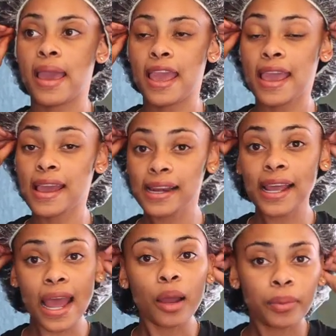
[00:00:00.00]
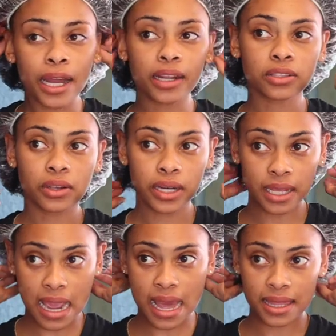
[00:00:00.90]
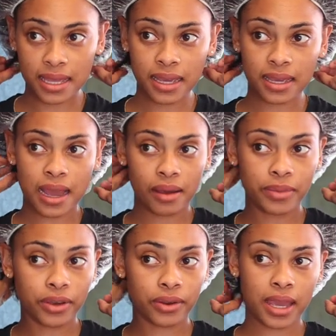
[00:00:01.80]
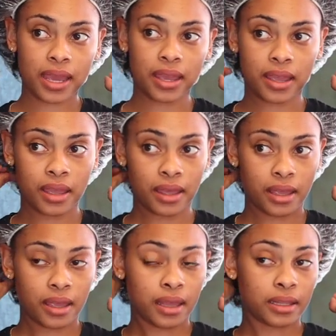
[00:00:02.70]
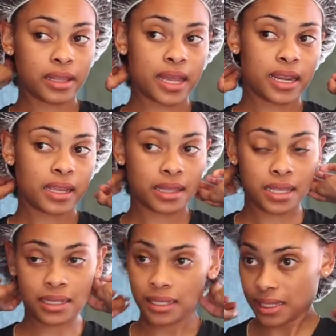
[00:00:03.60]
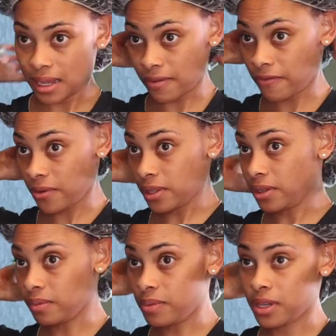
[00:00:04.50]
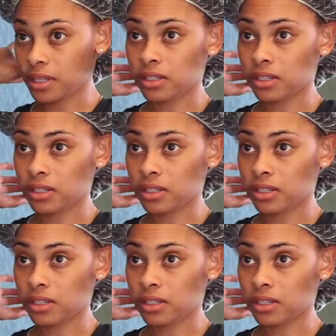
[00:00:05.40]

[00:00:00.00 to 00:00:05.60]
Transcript: it had products on it. I think I'll be okay letting this sit for a little bit.